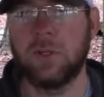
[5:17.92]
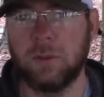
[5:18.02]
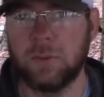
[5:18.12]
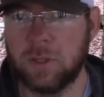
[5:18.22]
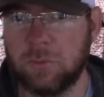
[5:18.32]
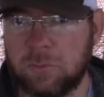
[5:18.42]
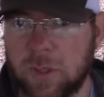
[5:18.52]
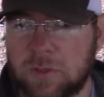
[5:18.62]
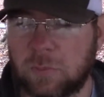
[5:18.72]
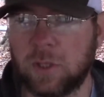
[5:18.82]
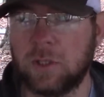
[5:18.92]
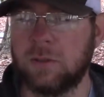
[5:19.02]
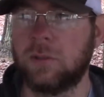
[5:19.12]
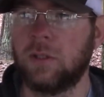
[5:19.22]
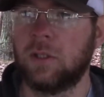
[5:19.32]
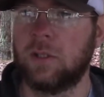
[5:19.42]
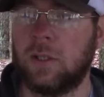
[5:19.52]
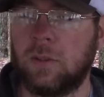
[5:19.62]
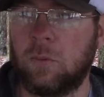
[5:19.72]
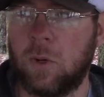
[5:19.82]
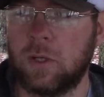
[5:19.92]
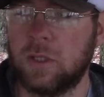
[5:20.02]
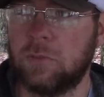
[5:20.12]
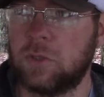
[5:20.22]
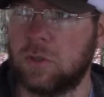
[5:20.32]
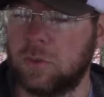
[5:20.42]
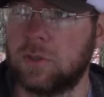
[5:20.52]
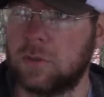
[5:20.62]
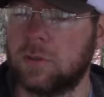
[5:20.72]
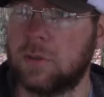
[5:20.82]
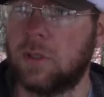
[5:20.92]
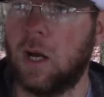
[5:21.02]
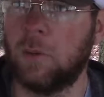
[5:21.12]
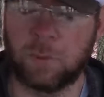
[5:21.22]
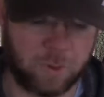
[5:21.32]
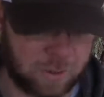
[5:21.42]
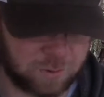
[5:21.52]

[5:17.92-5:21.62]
it was mid-spring. Water temperature was up around